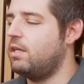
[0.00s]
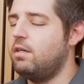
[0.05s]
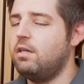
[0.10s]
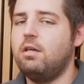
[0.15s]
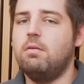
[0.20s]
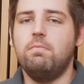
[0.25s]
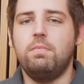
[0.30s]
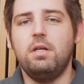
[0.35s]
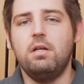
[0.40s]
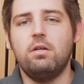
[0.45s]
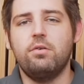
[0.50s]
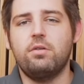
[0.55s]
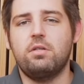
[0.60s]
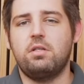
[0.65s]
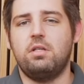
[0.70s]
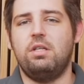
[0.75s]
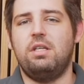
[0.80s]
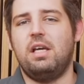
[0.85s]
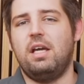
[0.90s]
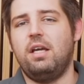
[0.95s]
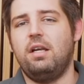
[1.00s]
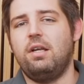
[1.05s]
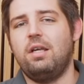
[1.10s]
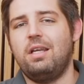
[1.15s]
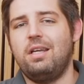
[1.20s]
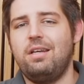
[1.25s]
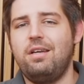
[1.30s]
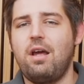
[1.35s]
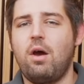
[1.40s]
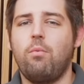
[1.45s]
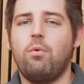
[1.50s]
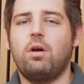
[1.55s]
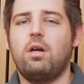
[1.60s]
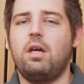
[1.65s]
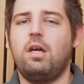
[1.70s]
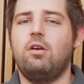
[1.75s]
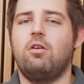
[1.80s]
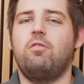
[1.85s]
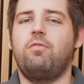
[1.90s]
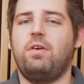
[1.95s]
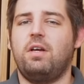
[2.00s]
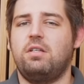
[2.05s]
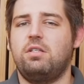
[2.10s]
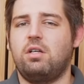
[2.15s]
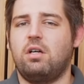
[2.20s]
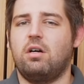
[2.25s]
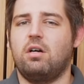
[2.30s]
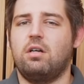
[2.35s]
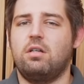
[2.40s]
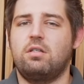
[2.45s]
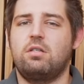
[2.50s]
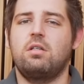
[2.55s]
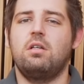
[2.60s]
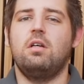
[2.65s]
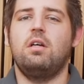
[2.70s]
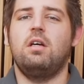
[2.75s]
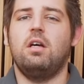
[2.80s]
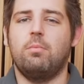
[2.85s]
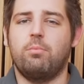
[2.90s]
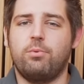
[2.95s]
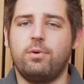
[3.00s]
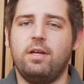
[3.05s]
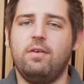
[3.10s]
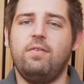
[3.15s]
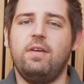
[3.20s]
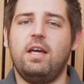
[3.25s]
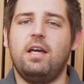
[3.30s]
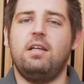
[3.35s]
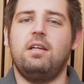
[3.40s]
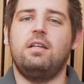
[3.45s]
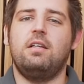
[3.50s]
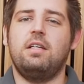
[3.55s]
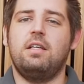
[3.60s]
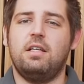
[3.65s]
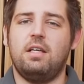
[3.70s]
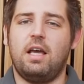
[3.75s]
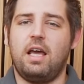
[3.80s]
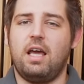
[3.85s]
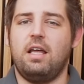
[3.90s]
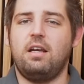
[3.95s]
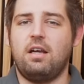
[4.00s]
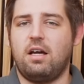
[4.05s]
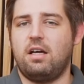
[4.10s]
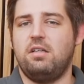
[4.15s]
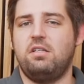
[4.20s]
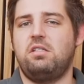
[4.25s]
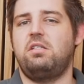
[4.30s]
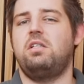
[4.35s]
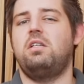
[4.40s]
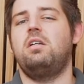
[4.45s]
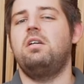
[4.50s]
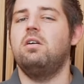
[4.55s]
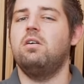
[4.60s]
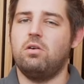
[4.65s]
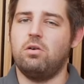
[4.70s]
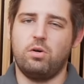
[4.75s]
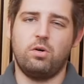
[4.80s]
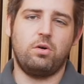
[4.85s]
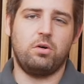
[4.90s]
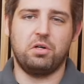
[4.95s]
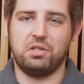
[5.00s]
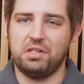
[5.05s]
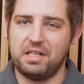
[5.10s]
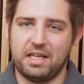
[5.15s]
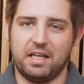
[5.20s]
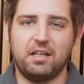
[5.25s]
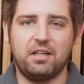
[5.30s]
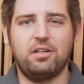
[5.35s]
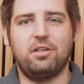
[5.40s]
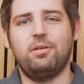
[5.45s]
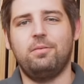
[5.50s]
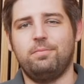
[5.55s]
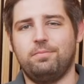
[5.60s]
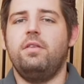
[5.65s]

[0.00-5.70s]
Computers contain network interface cards, abbreviated NIC or NIC.